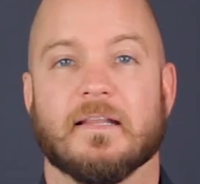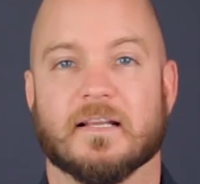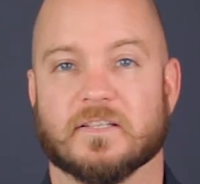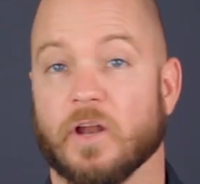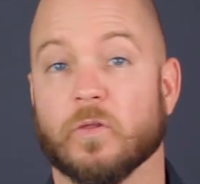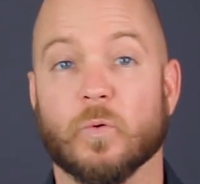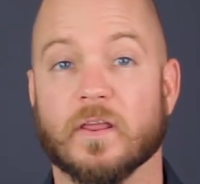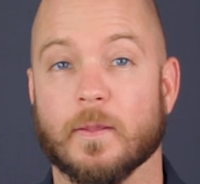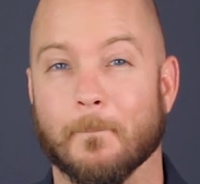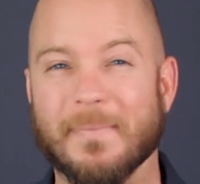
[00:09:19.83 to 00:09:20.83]
That's another one
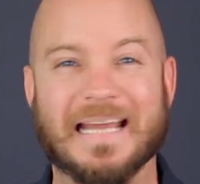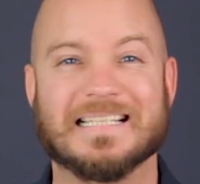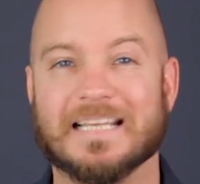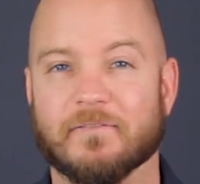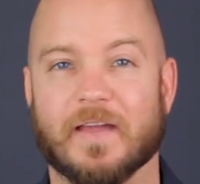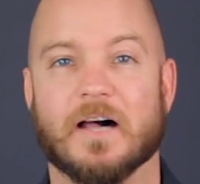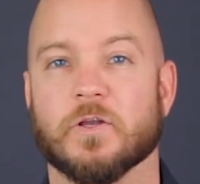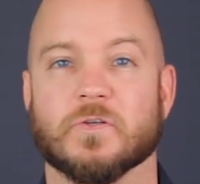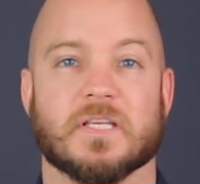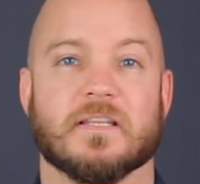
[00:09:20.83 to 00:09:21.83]
of the amazing
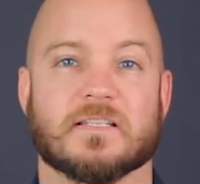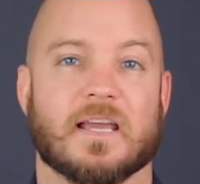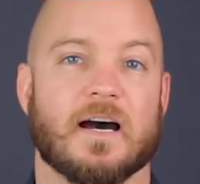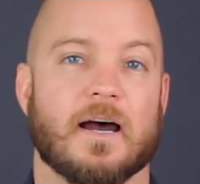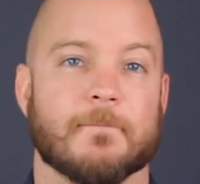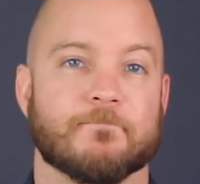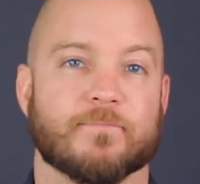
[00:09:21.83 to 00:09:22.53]
values in this guide